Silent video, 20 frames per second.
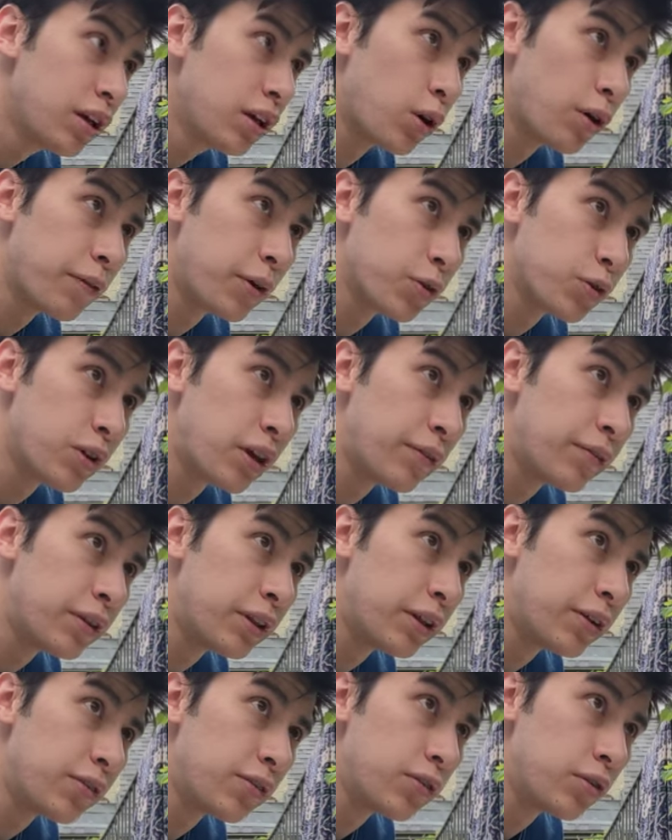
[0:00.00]
I've also
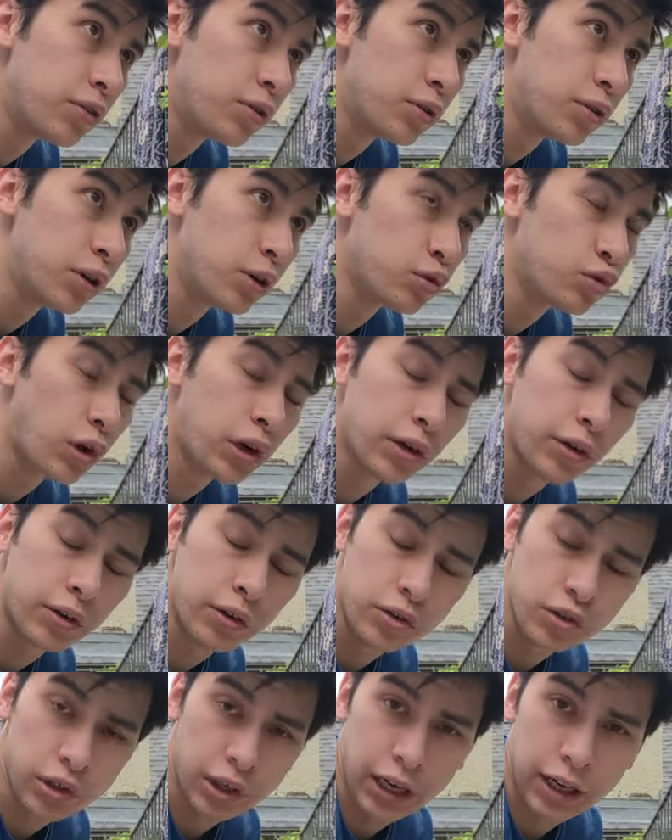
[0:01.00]
given this to
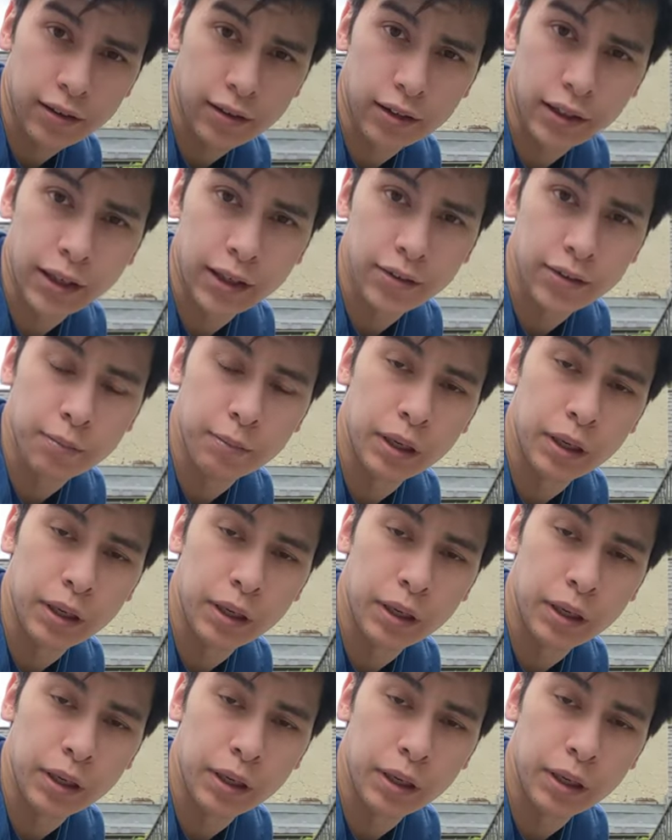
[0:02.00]
runners, triathletes,